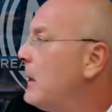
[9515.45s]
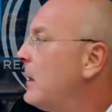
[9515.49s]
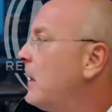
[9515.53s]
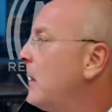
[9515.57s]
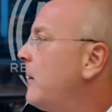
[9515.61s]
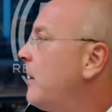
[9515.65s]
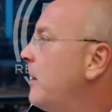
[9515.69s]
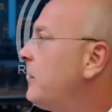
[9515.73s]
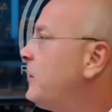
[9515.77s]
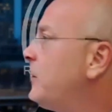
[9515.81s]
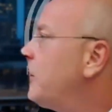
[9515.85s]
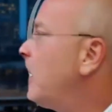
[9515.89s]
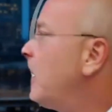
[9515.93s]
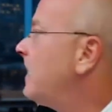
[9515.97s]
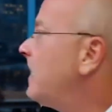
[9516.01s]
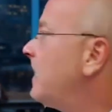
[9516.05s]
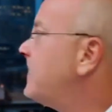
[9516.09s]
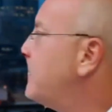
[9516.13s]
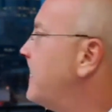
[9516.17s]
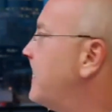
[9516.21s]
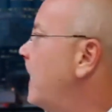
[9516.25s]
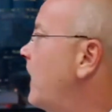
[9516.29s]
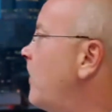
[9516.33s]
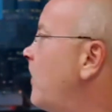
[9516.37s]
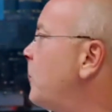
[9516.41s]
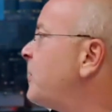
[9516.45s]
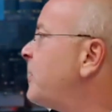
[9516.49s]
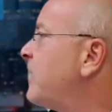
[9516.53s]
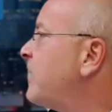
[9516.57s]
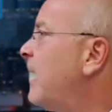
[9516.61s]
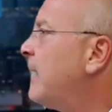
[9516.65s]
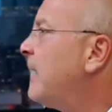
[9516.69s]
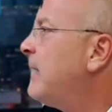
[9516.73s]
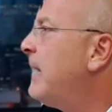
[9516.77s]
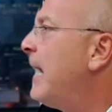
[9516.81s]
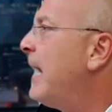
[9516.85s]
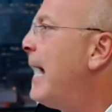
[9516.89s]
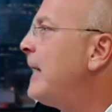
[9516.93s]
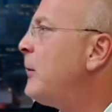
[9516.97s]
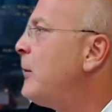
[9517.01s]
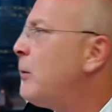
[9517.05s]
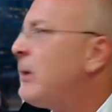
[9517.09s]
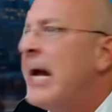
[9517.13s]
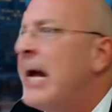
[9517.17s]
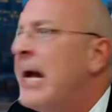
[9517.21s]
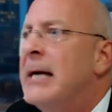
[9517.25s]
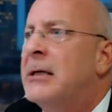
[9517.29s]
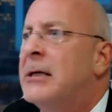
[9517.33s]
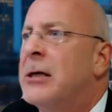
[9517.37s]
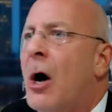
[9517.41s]
And the judge said, "Who said that? You
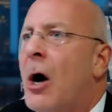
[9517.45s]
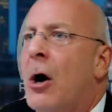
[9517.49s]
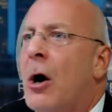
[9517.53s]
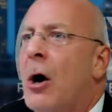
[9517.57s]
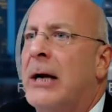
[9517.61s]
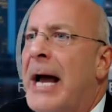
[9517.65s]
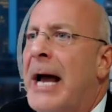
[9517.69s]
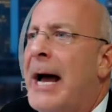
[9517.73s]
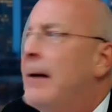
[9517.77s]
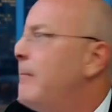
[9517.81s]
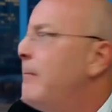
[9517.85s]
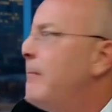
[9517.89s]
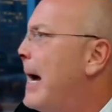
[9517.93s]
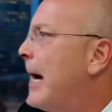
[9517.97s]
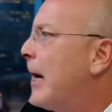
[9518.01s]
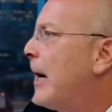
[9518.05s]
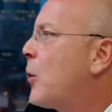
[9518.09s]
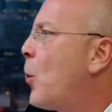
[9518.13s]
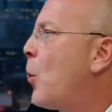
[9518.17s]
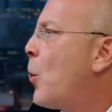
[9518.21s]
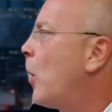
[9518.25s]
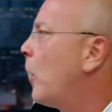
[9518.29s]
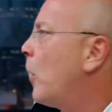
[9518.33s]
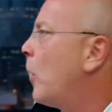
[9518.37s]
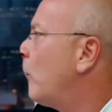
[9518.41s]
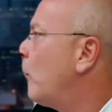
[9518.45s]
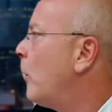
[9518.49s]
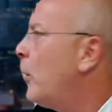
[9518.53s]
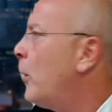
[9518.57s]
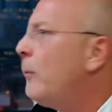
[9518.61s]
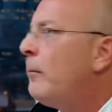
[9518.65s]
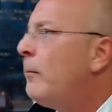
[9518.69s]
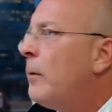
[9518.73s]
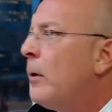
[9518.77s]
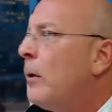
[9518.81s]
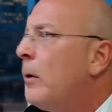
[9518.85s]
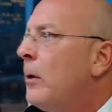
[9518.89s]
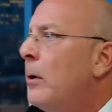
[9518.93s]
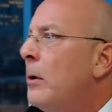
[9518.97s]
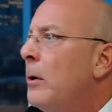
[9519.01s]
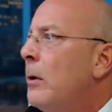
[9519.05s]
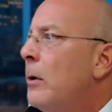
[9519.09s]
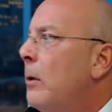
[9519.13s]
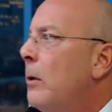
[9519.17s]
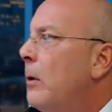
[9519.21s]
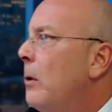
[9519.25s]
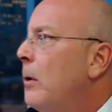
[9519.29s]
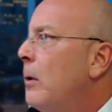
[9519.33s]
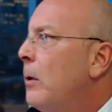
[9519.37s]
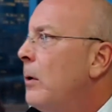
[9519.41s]
can't talk out in my courtroom."
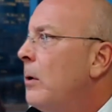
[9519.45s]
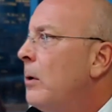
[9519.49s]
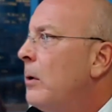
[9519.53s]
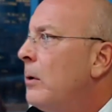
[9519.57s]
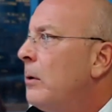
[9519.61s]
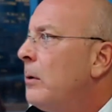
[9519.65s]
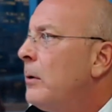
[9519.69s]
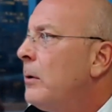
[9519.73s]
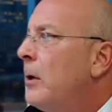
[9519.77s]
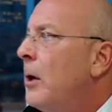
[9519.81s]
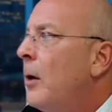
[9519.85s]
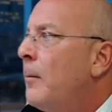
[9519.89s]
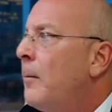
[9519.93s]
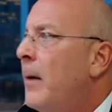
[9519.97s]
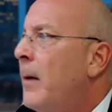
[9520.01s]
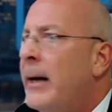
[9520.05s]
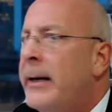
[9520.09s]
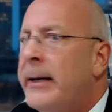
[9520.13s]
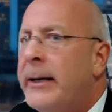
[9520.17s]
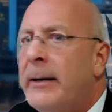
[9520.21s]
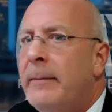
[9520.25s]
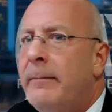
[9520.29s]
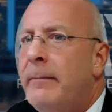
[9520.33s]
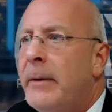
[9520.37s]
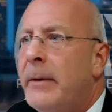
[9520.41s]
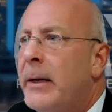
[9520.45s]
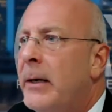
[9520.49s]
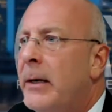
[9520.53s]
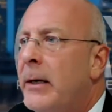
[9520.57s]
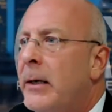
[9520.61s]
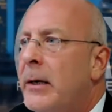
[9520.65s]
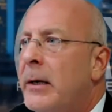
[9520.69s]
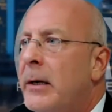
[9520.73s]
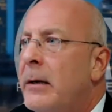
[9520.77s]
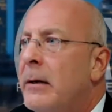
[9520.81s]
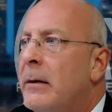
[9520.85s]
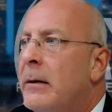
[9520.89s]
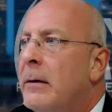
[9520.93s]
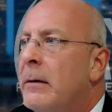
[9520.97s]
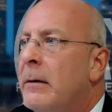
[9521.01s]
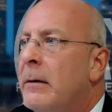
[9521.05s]
Nobody admitted it.